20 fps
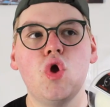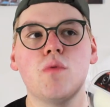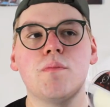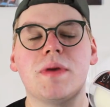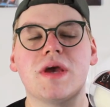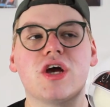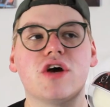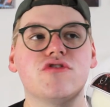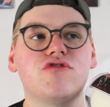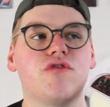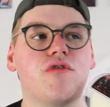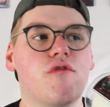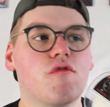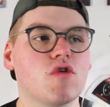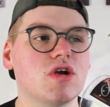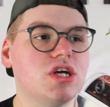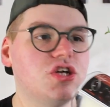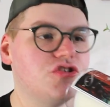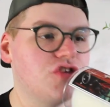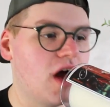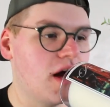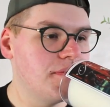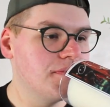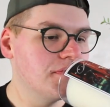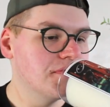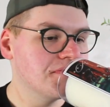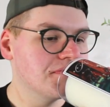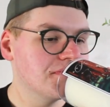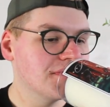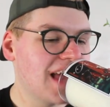Because
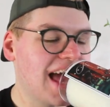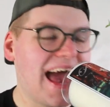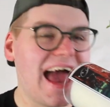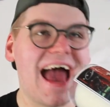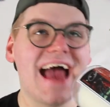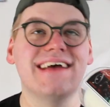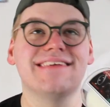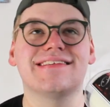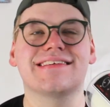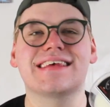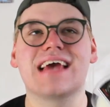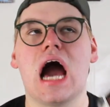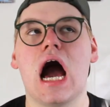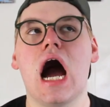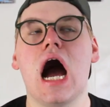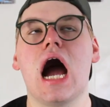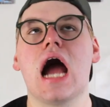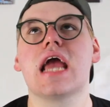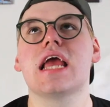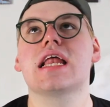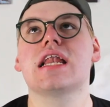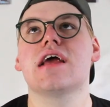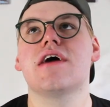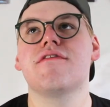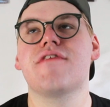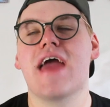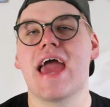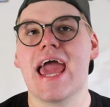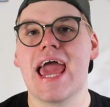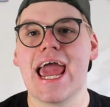freesia has kind
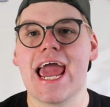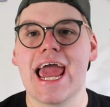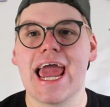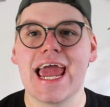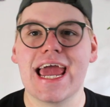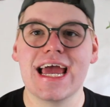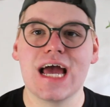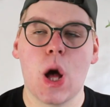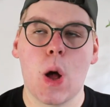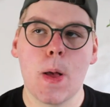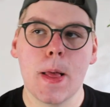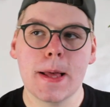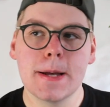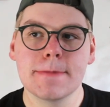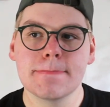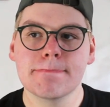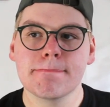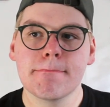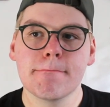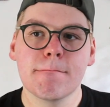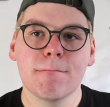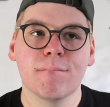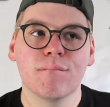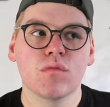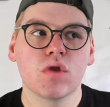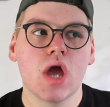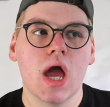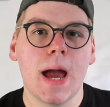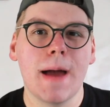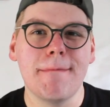of a
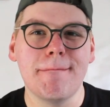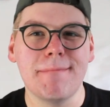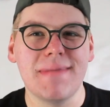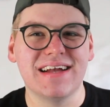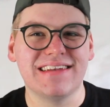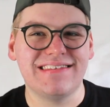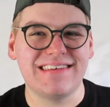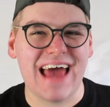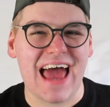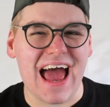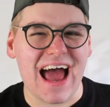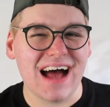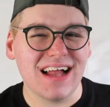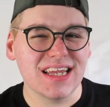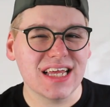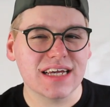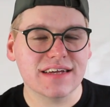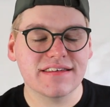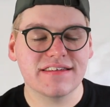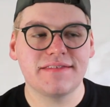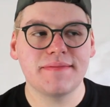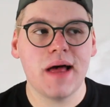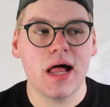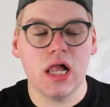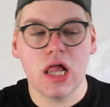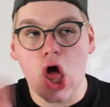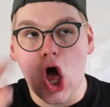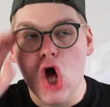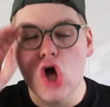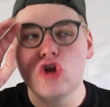metallic
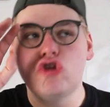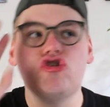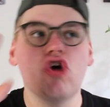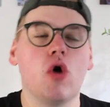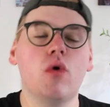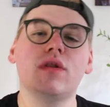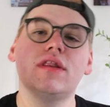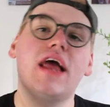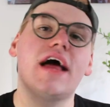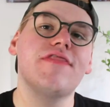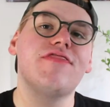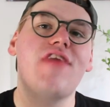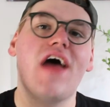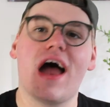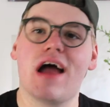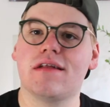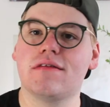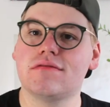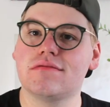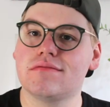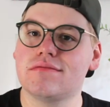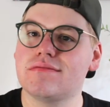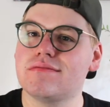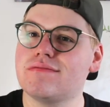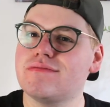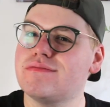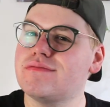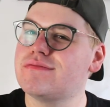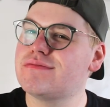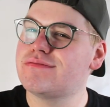smell. Don't let that
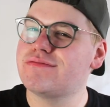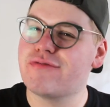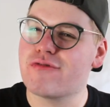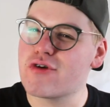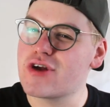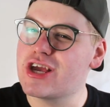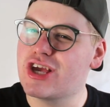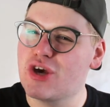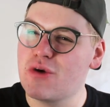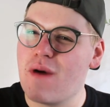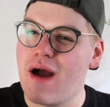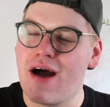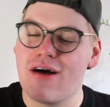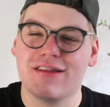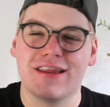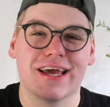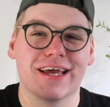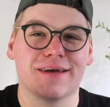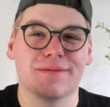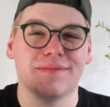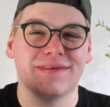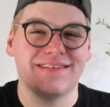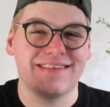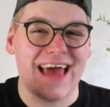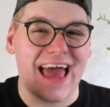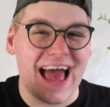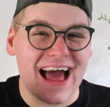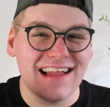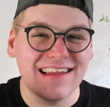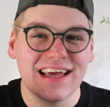freak you out like
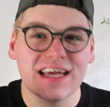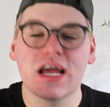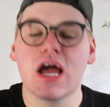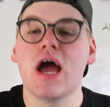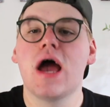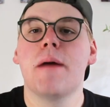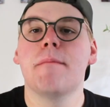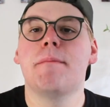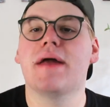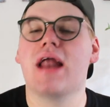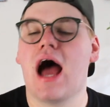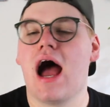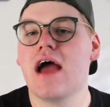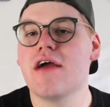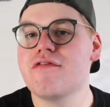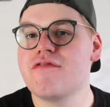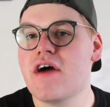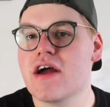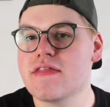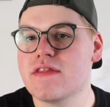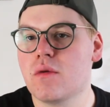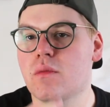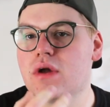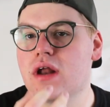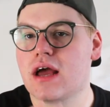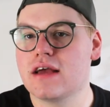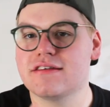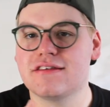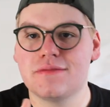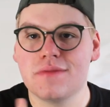metallic, but I find that
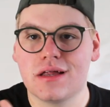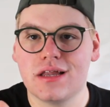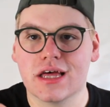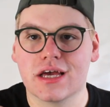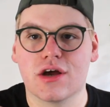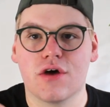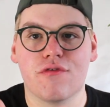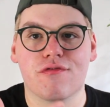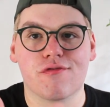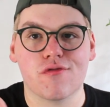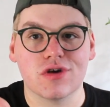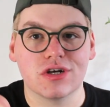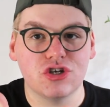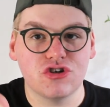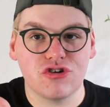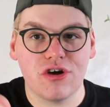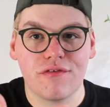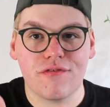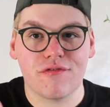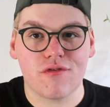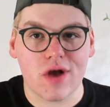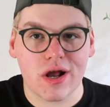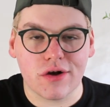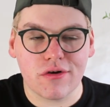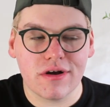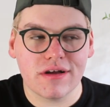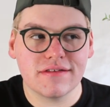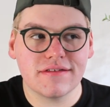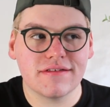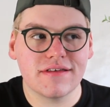when I smell like a freesia
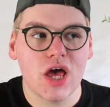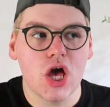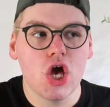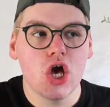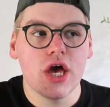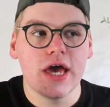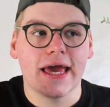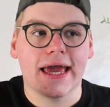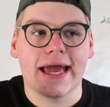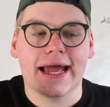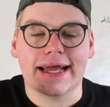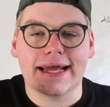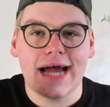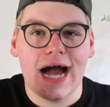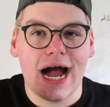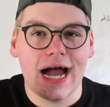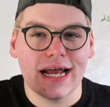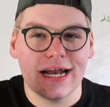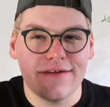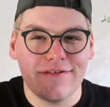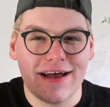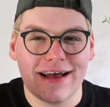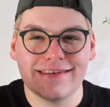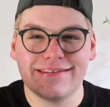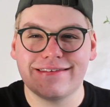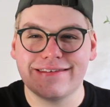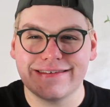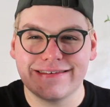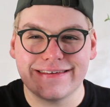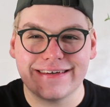fragrance, it kind of
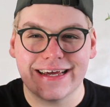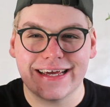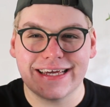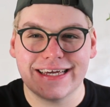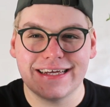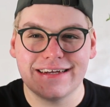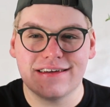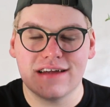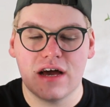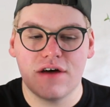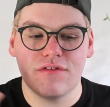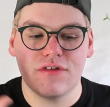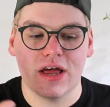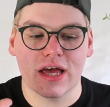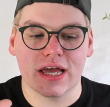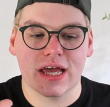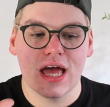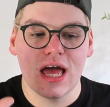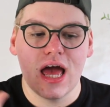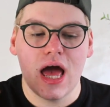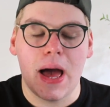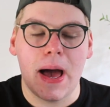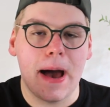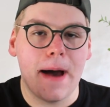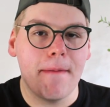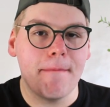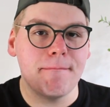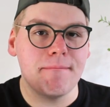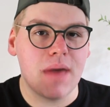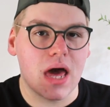has just a hint of like
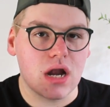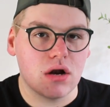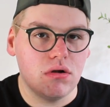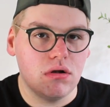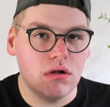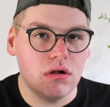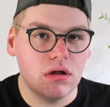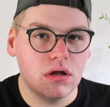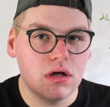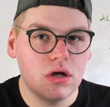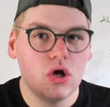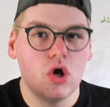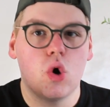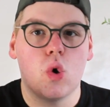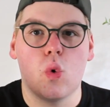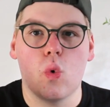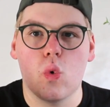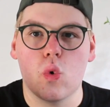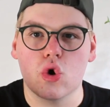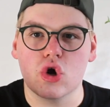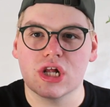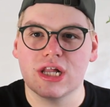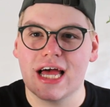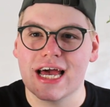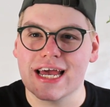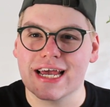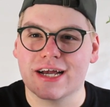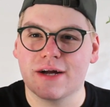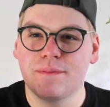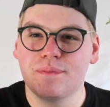a metal or
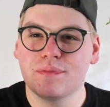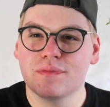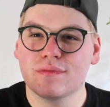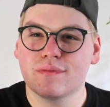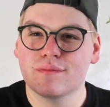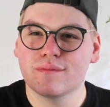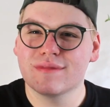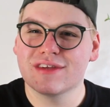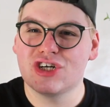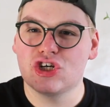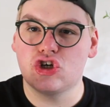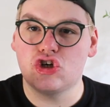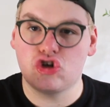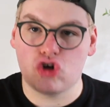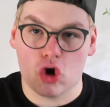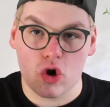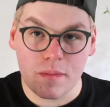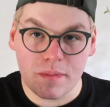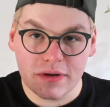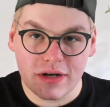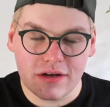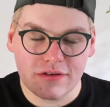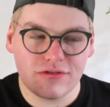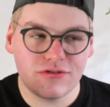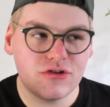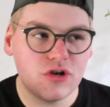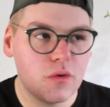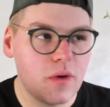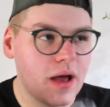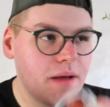like
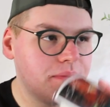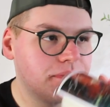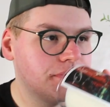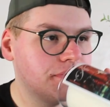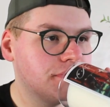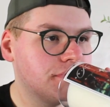sharpness to it,